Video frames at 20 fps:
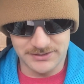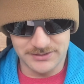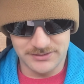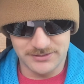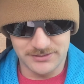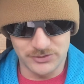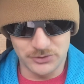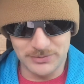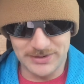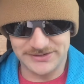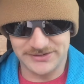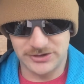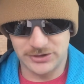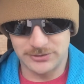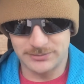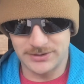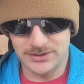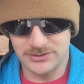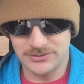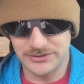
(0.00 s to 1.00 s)
New Mexico
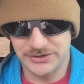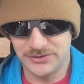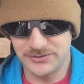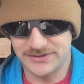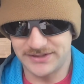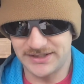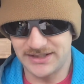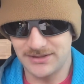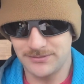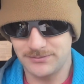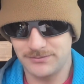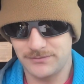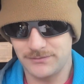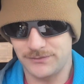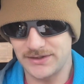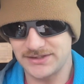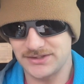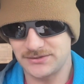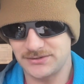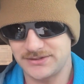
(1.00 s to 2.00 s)
Bowl, Utep,
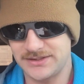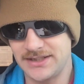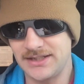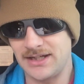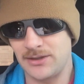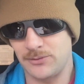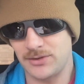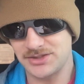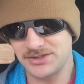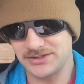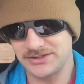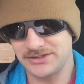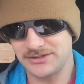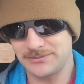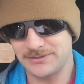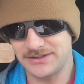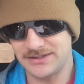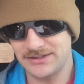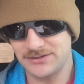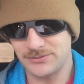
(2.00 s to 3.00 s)
Fresno State. I watched a little
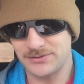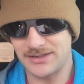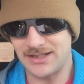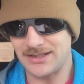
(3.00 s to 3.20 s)
bit of this one.